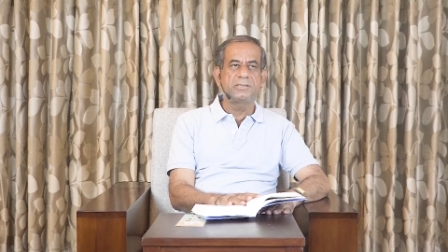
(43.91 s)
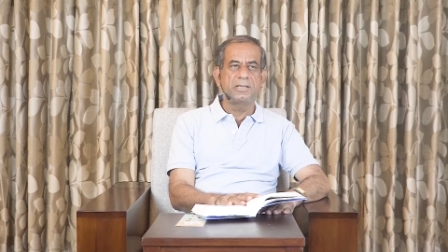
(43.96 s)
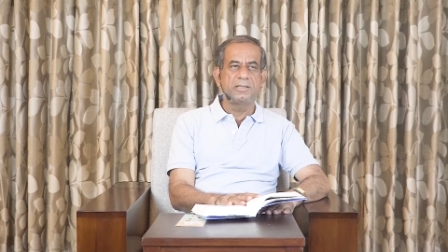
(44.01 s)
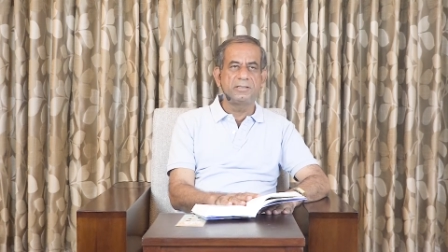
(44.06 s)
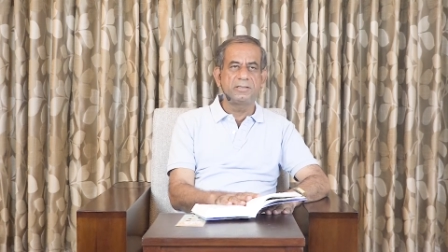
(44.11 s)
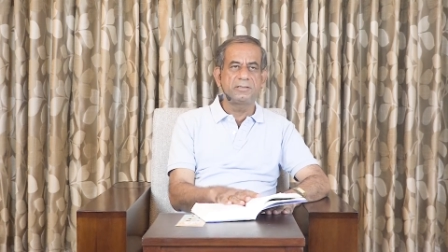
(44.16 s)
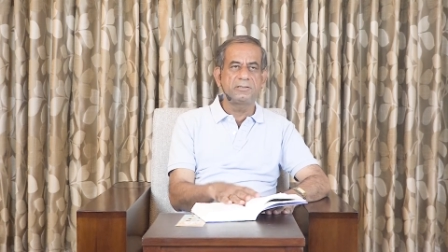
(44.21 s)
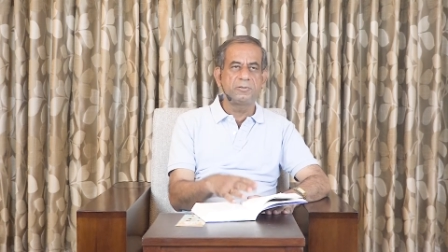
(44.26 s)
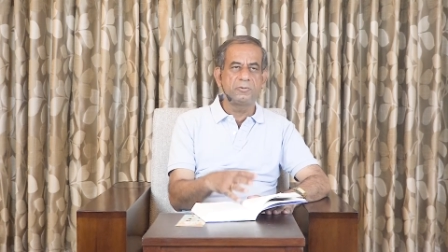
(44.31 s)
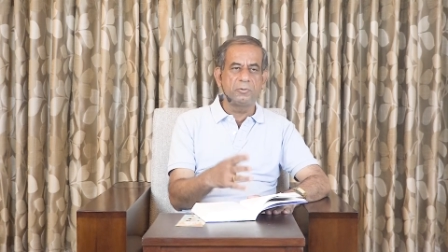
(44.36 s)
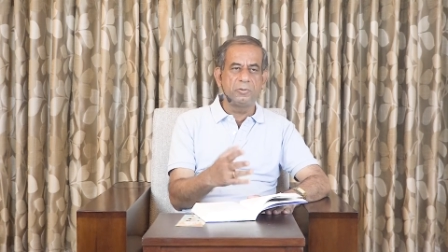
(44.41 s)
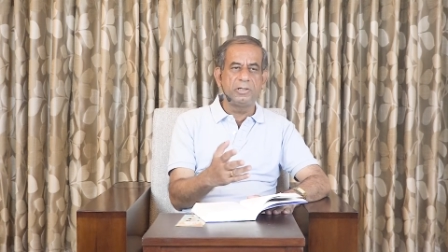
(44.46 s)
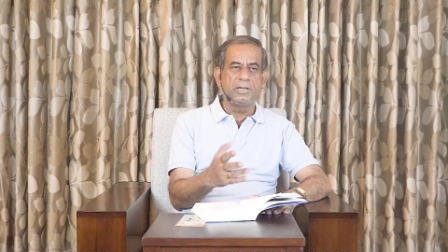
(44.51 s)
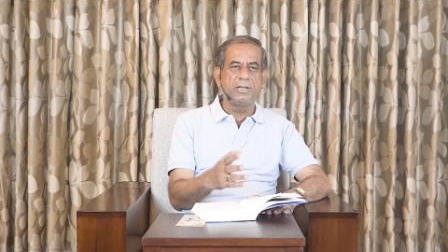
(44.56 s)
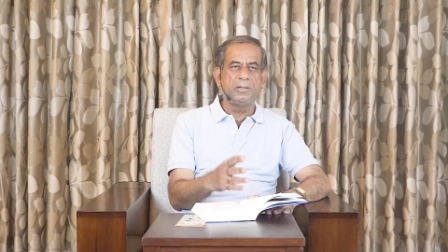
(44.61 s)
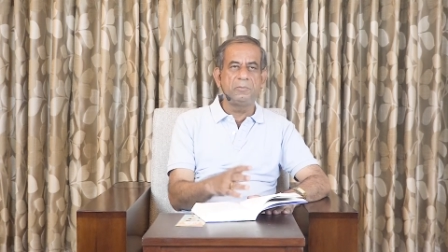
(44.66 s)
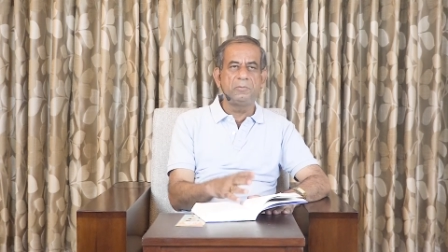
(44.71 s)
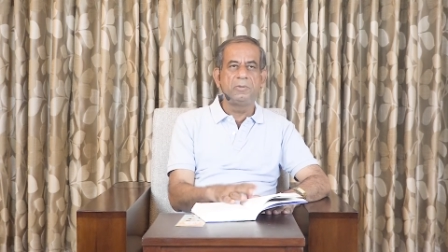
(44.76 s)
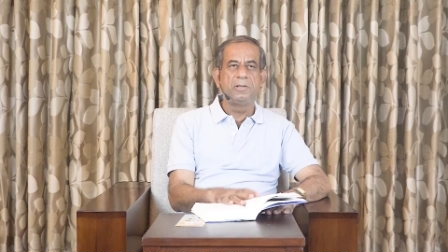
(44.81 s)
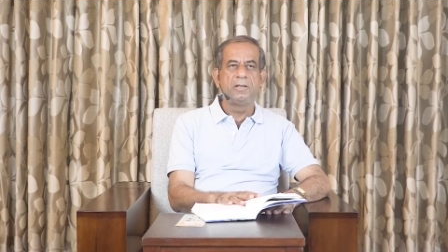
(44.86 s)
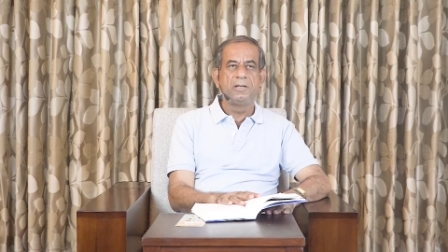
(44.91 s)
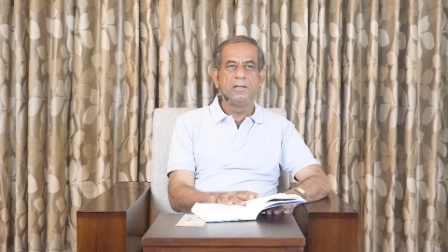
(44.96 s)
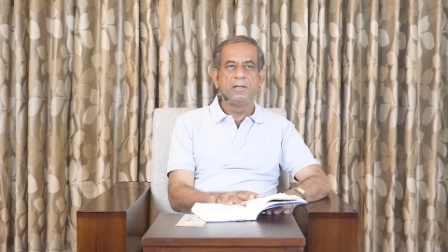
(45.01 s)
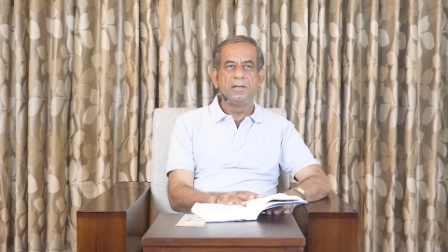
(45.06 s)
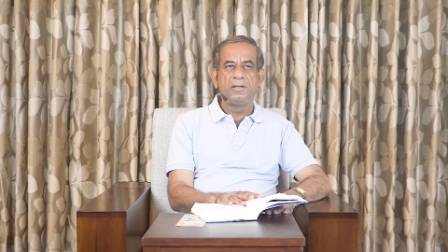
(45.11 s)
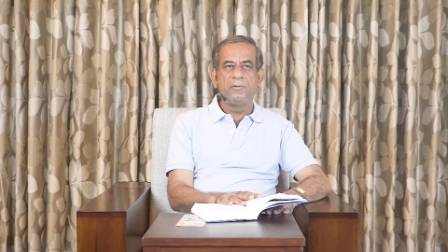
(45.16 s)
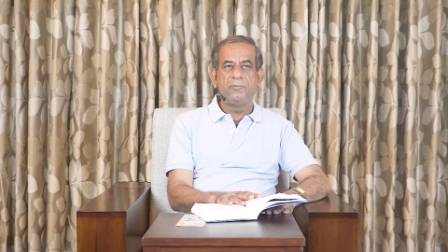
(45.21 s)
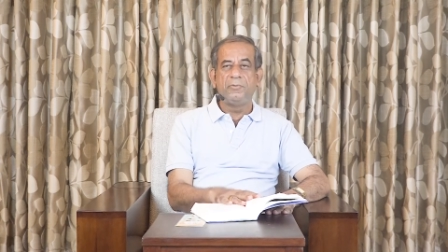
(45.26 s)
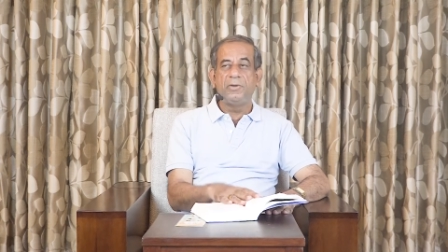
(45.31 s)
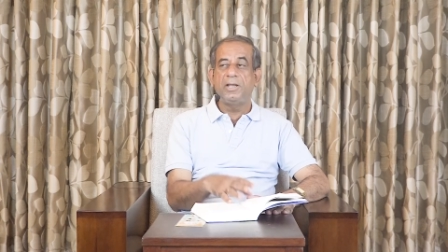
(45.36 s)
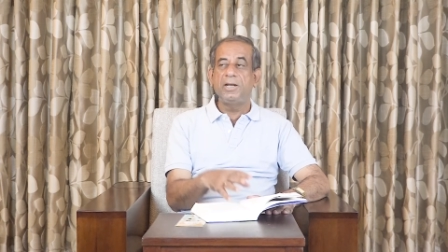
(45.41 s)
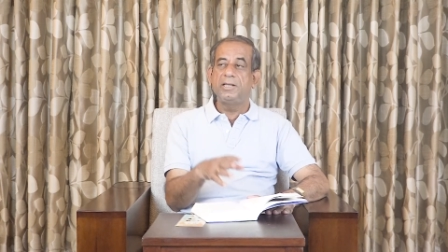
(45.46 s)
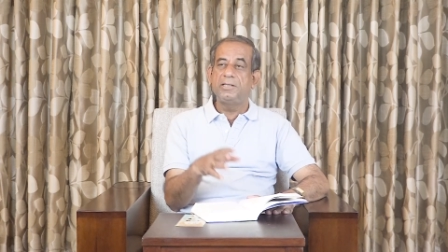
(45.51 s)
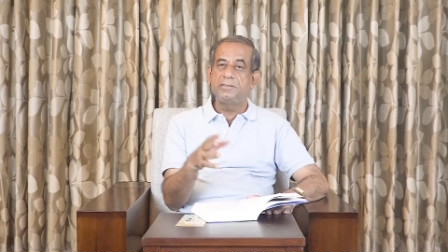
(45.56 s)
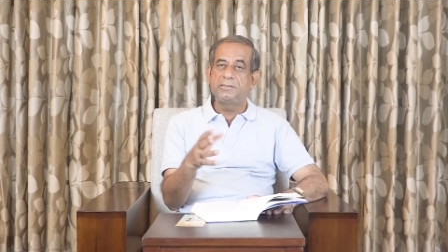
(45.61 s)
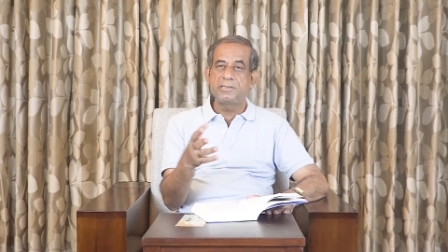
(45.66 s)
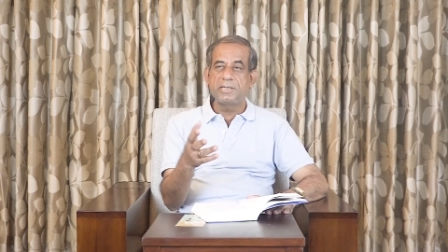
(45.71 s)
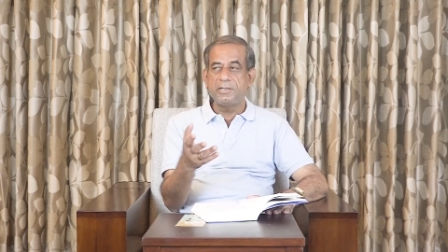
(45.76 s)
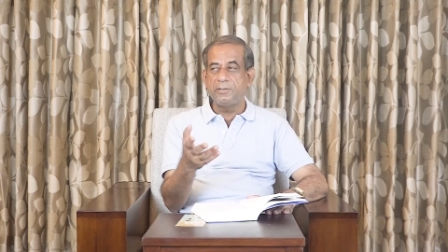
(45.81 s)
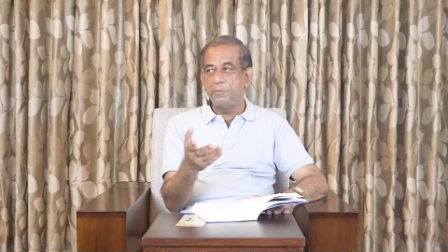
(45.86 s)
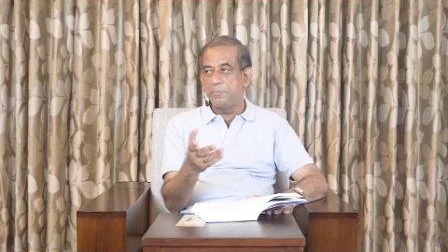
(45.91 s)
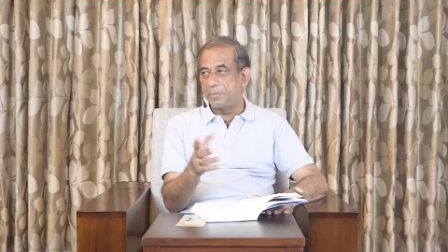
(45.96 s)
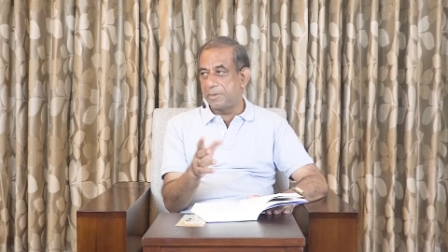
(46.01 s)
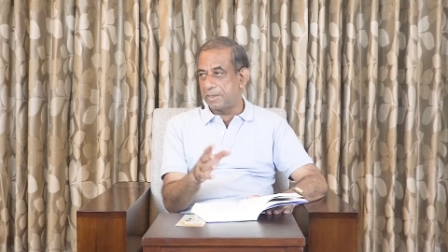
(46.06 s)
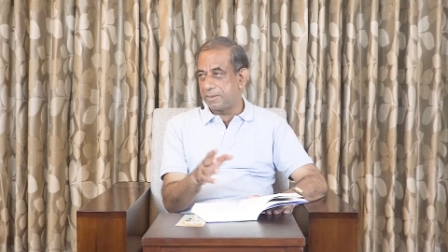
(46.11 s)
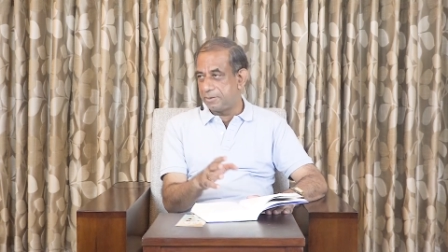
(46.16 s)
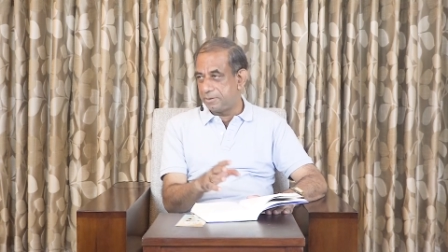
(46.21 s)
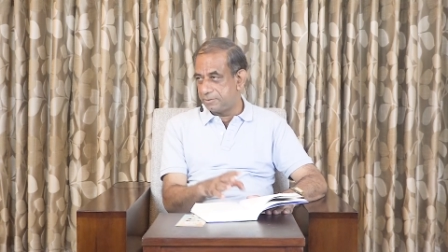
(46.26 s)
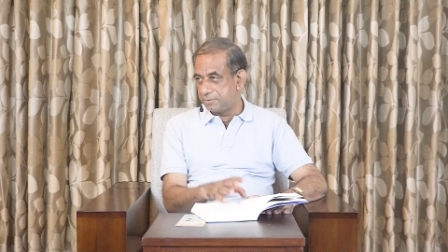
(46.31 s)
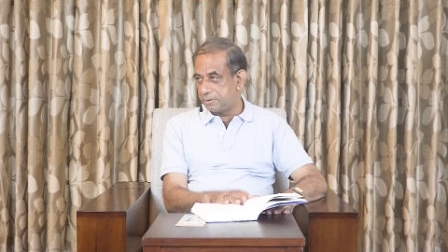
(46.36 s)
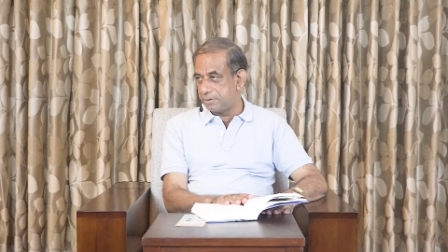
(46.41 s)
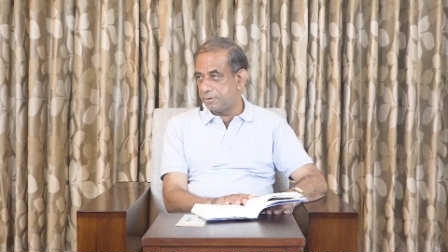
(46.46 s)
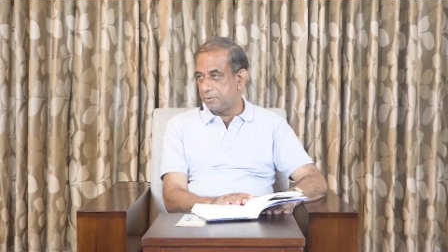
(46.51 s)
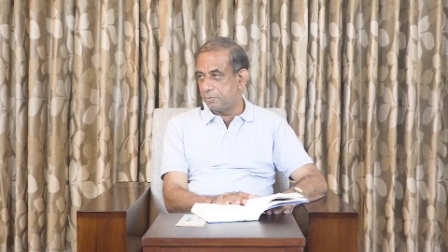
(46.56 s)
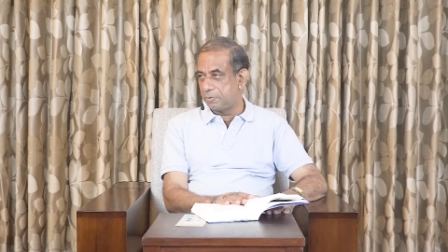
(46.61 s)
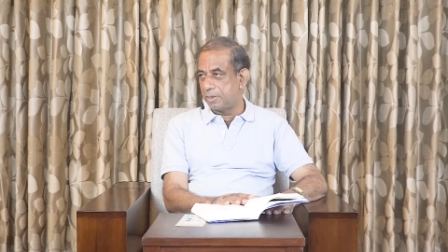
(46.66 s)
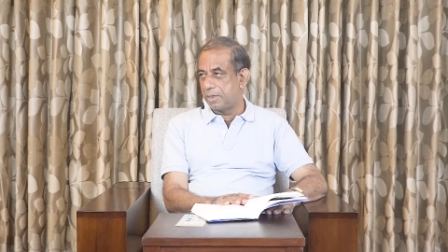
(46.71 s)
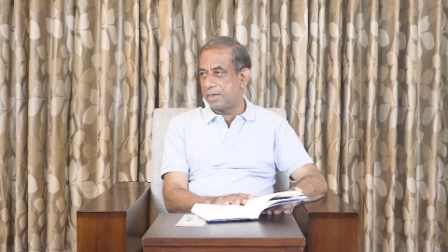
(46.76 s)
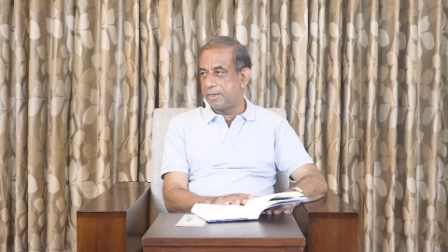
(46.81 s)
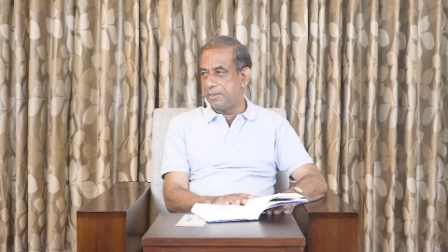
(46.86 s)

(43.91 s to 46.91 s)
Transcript: sadhak told him, Where else can you practice the yoga?